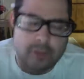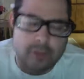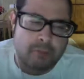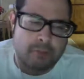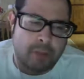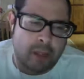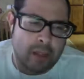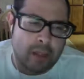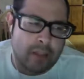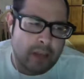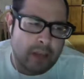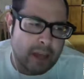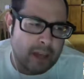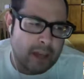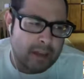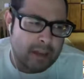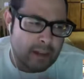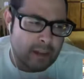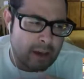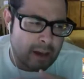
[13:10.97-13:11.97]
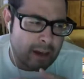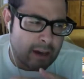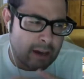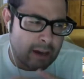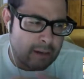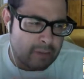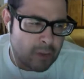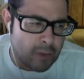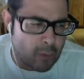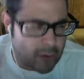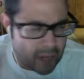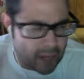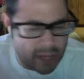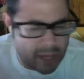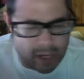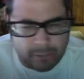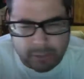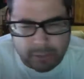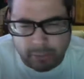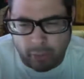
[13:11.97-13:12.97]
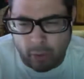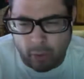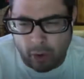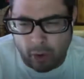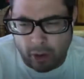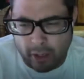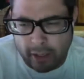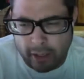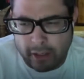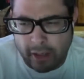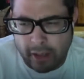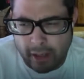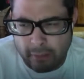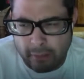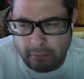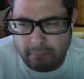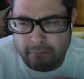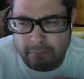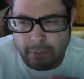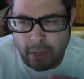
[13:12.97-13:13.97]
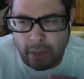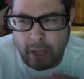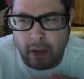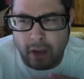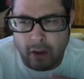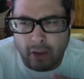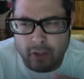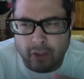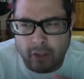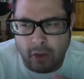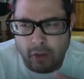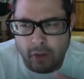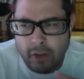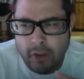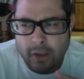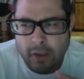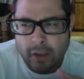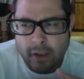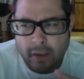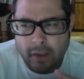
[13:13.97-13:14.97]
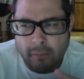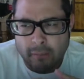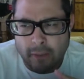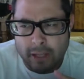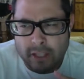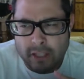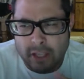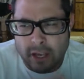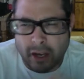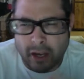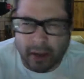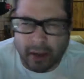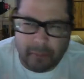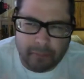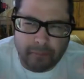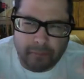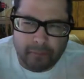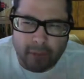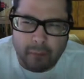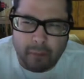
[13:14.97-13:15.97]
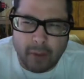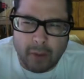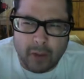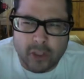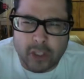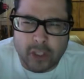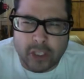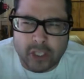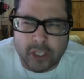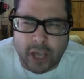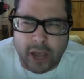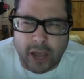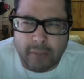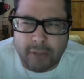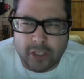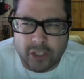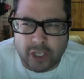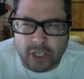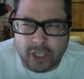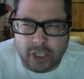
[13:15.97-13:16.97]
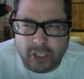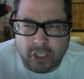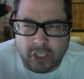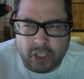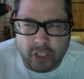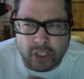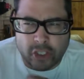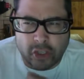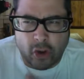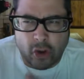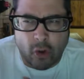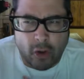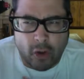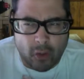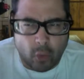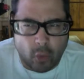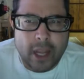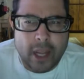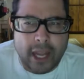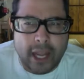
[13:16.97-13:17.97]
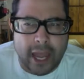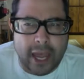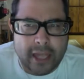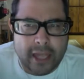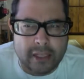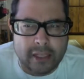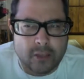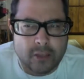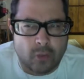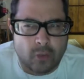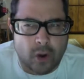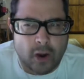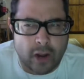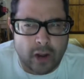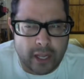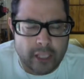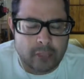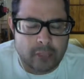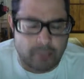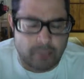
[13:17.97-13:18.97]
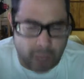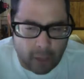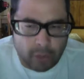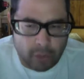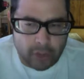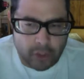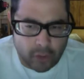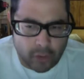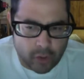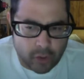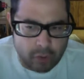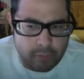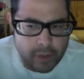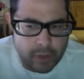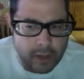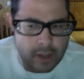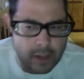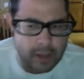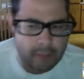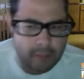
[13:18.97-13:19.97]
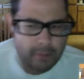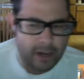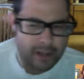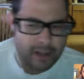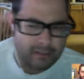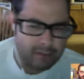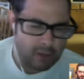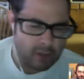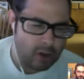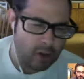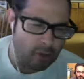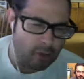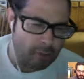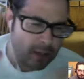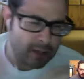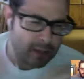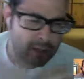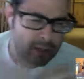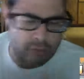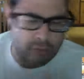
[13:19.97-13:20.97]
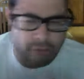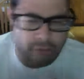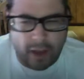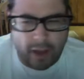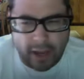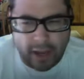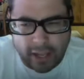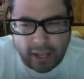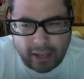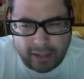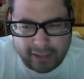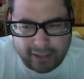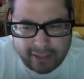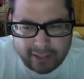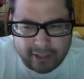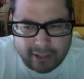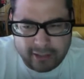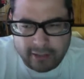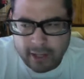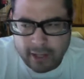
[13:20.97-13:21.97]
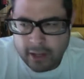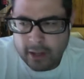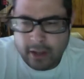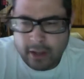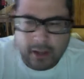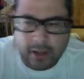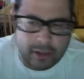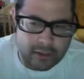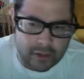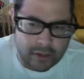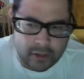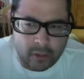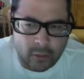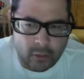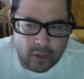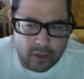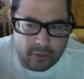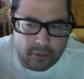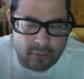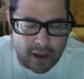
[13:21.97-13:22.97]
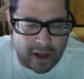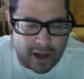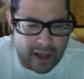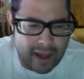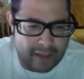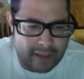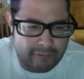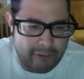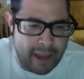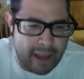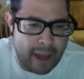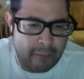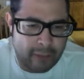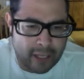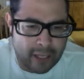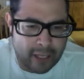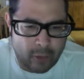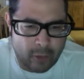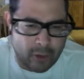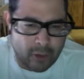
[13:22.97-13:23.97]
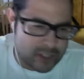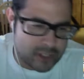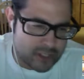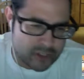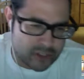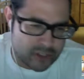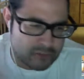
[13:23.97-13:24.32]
play then, and then when I head up to Portland, I play also. But most of the time, it's just, you know, on the weekends where I get to play with a group. But, you know, Monday through Friday, it's either with my family, which,